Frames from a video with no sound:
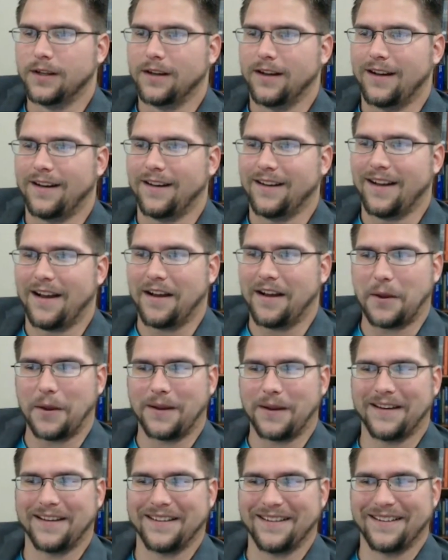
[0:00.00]

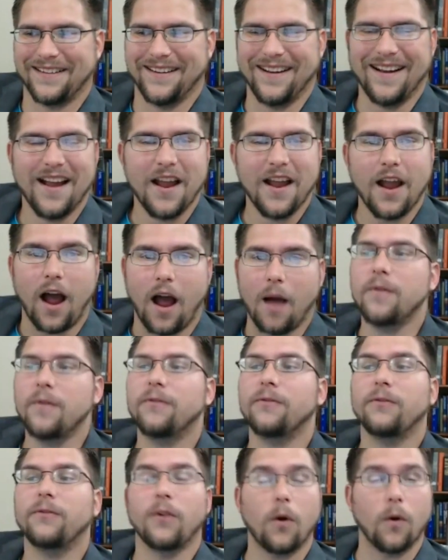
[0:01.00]
I'm
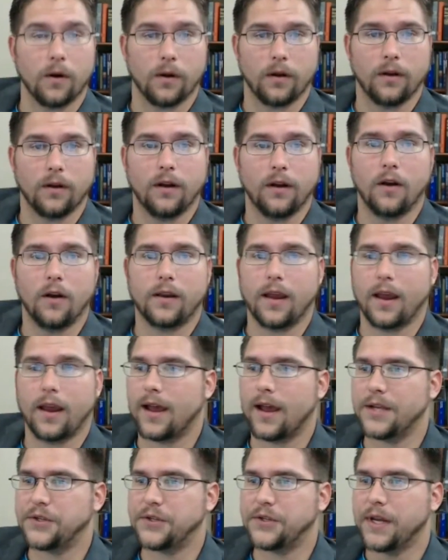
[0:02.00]
in Florida. Okay,
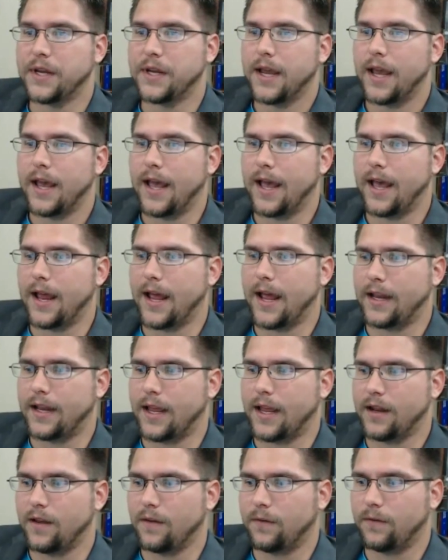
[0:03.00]
guys. And
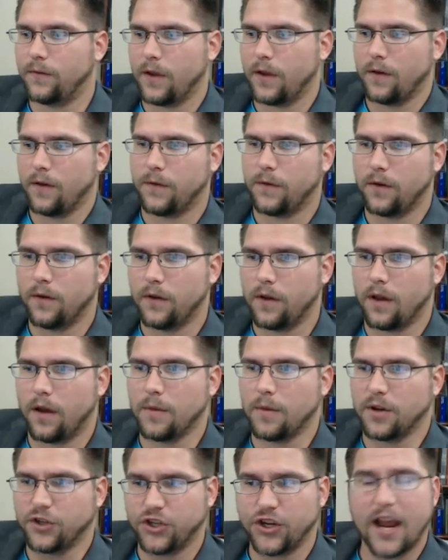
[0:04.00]
if
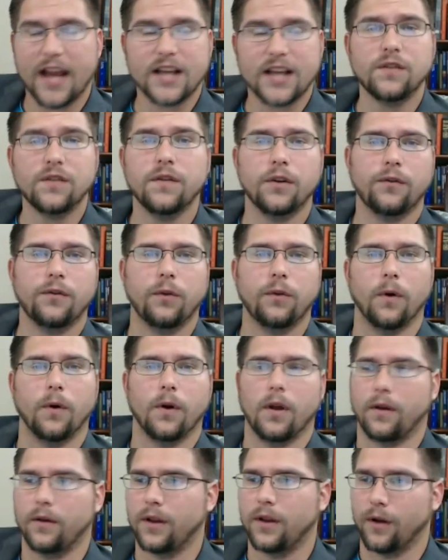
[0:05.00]
I'm in Jacksonville,
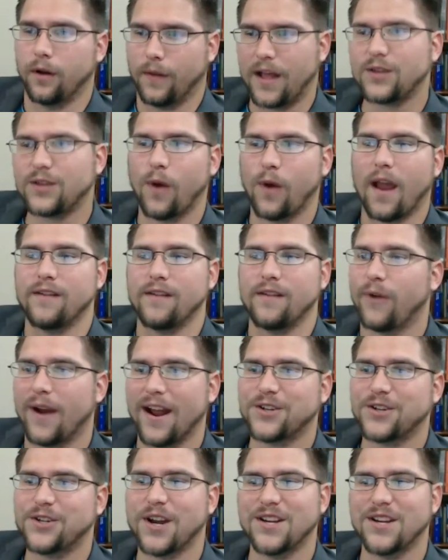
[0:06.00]
Florida. That's right.
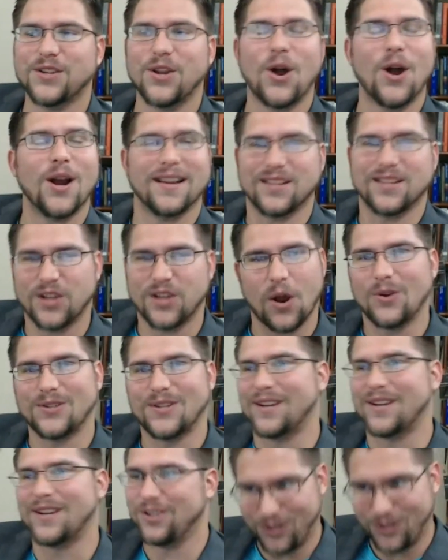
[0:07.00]
Franchise Talk is
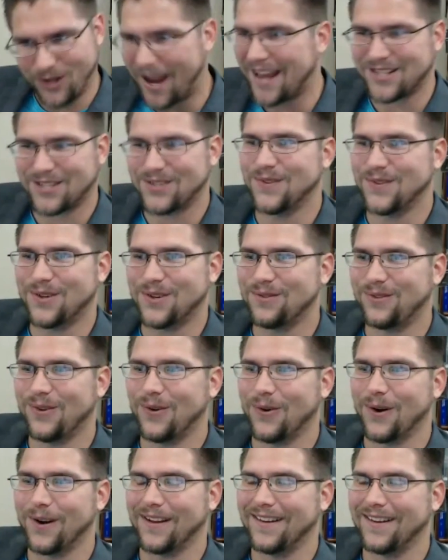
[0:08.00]
hosted in Jacksonville,
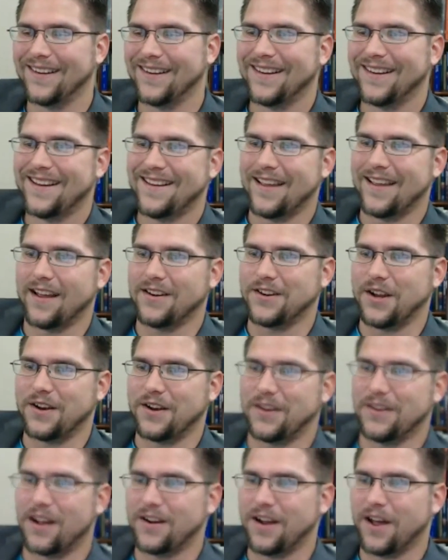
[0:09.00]
Florida. Yeah,
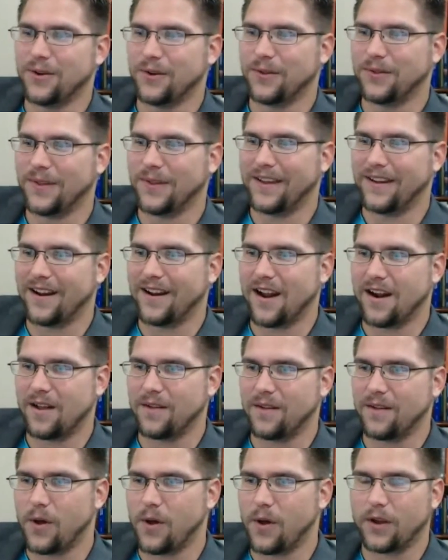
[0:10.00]
another thing. Out
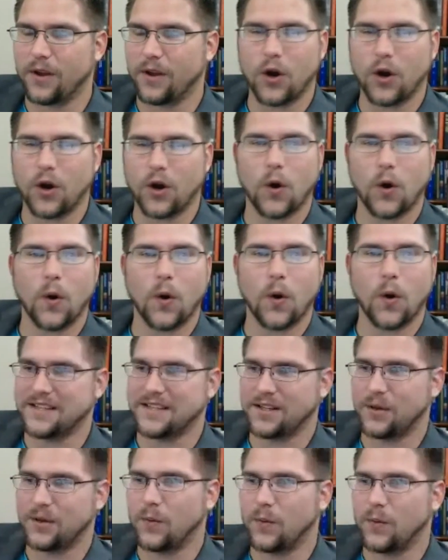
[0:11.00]
of all the
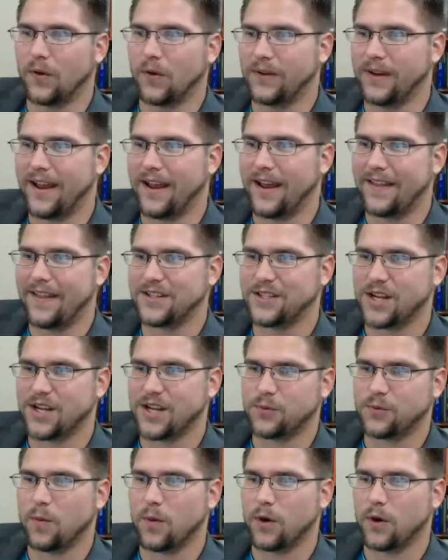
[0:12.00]
crazies in the world, yeah,
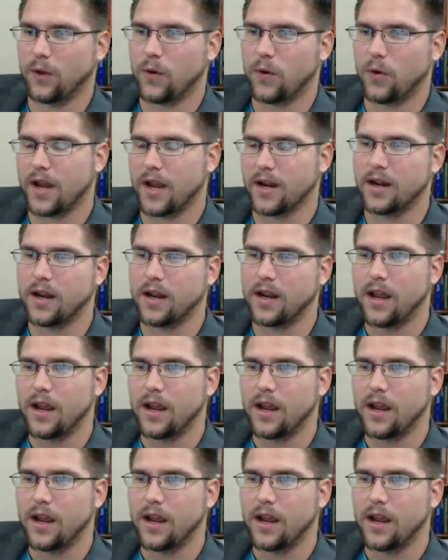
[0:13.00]
that's where we're located.